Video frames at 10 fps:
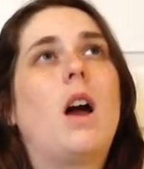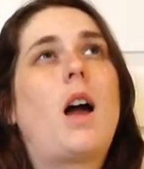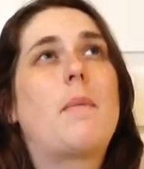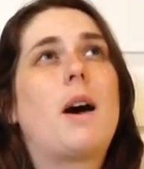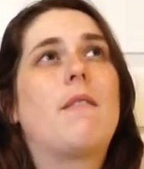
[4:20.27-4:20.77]

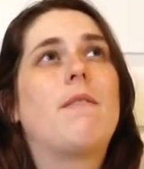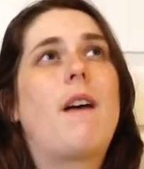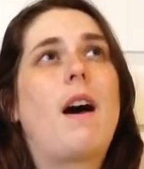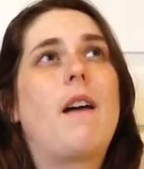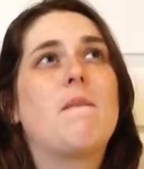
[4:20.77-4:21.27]
about
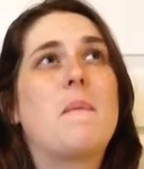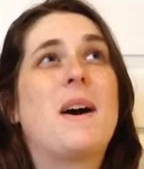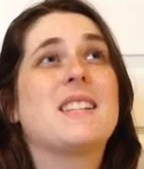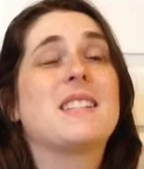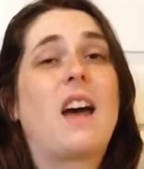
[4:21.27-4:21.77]
5
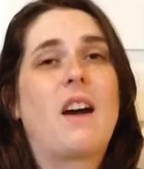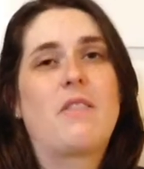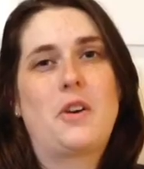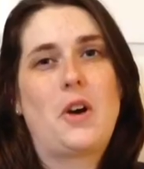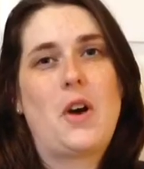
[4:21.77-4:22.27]
months
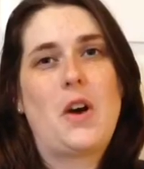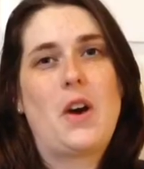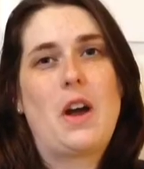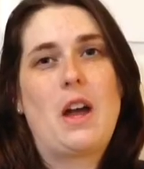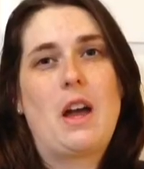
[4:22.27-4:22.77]
after
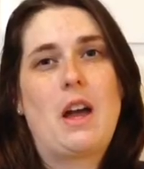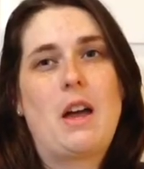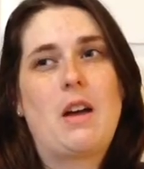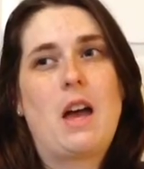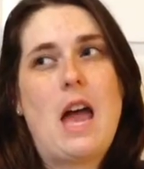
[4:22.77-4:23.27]

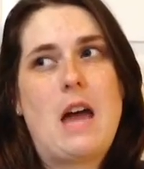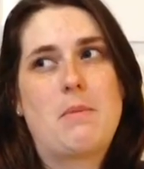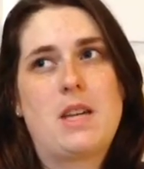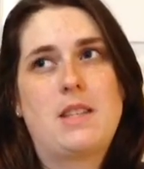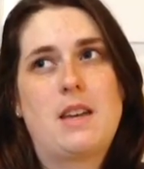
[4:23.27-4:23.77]
I had
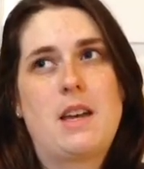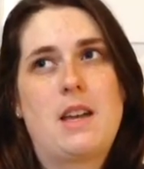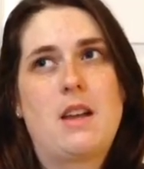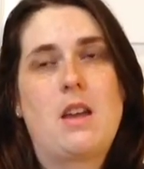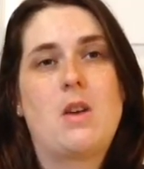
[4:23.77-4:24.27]
my
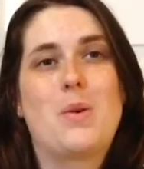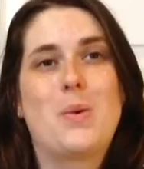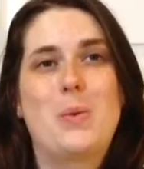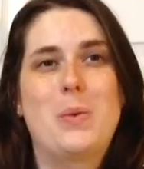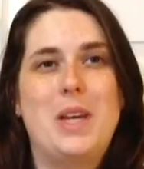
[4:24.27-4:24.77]
son,
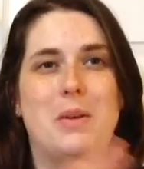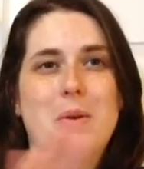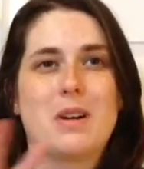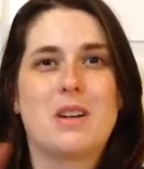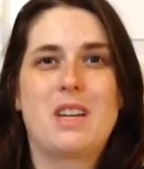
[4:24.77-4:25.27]
we
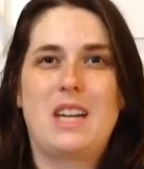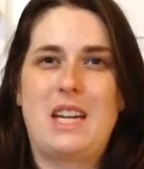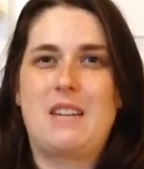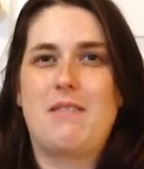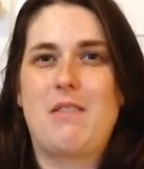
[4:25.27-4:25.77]
were
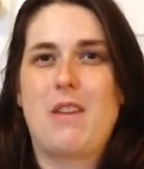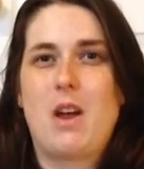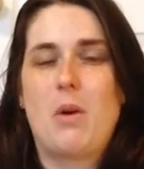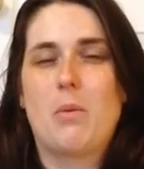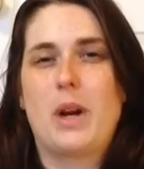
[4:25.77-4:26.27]
getting
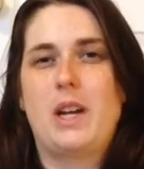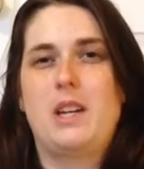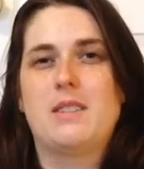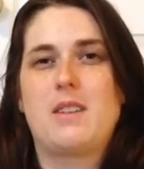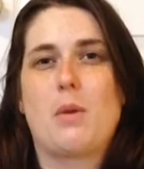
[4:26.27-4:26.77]
ready
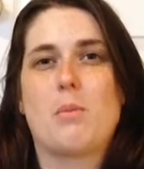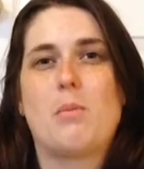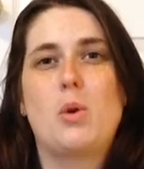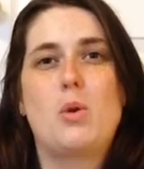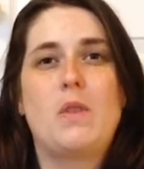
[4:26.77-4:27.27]
to start
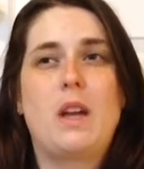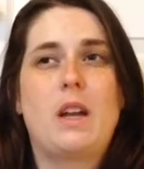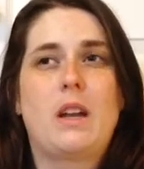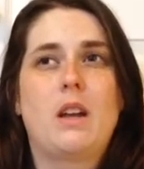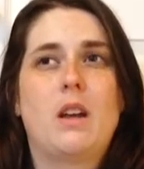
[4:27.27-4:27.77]

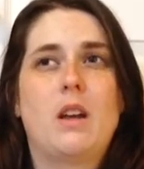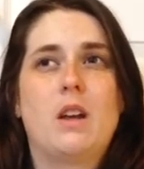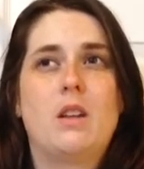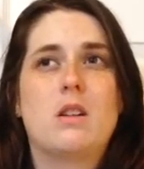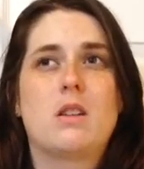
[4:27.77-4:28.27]
moving
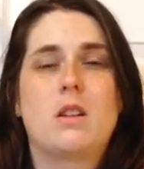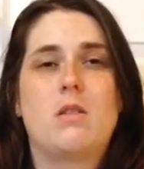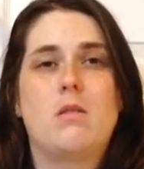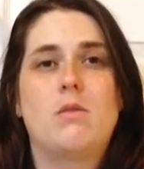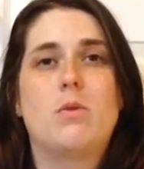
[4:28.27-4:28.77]

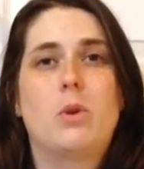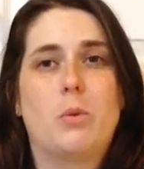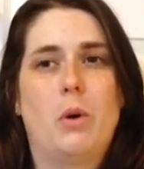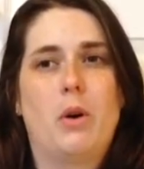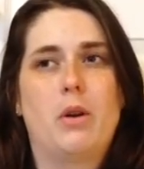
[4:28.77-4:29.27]
to Fort
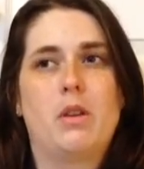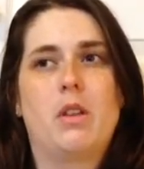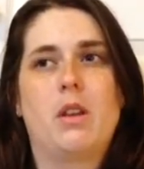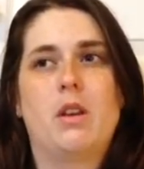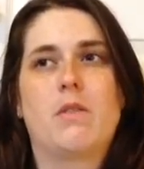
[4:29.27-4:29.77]

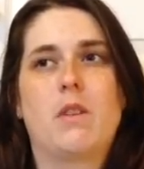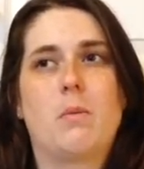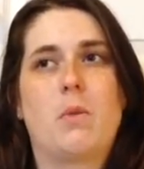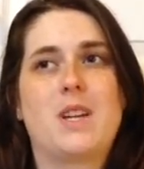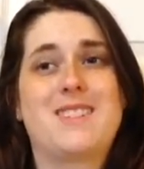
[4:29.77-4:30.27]
Worth
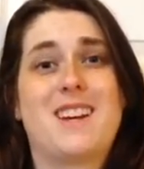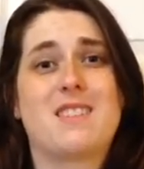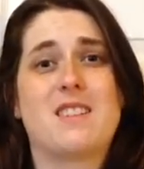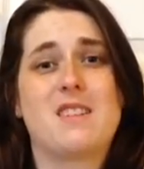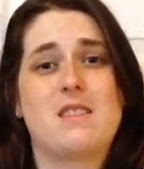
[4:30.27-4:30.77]
from West
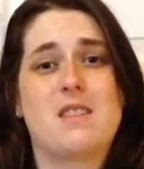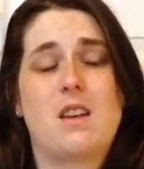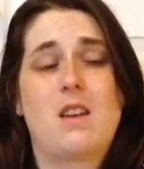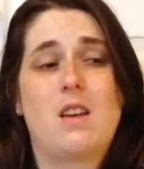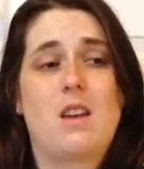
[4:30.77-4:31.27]
Texas,
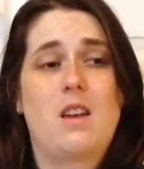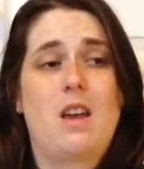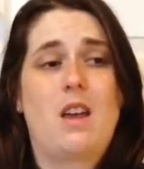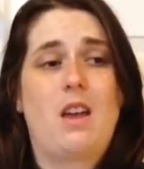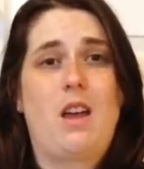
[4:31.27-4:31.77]

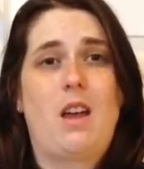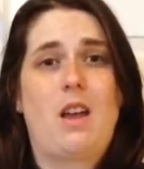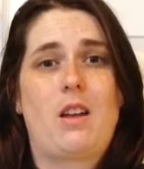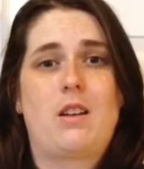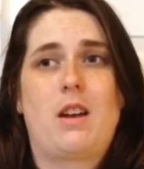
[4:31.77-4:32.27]

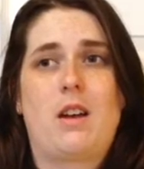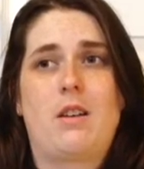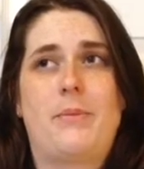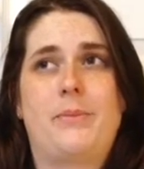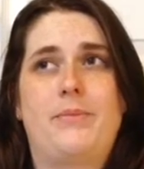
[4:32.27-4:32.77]
and
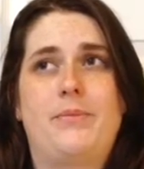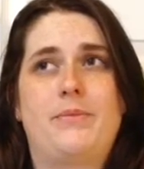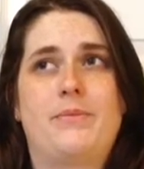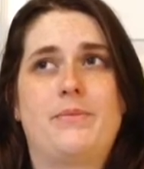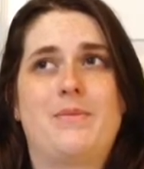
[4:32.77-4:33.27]

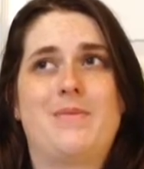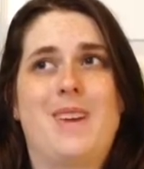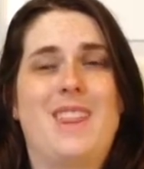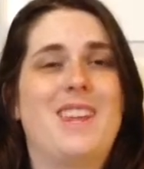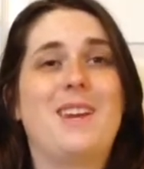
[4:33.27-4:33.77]

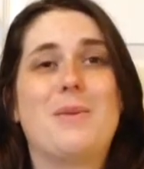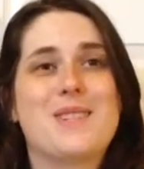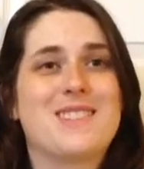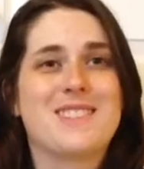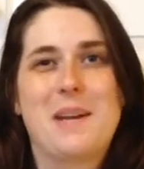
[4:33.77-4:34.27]
then he
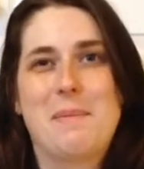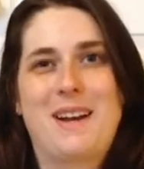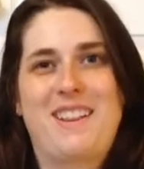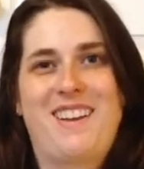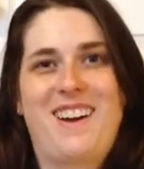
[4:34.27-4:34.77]
wasn't sleeping
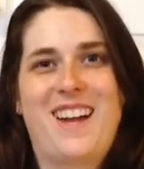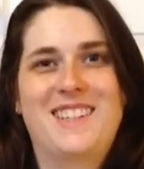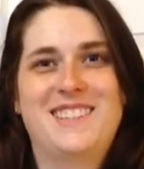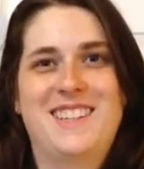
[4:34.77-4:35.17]
a lot.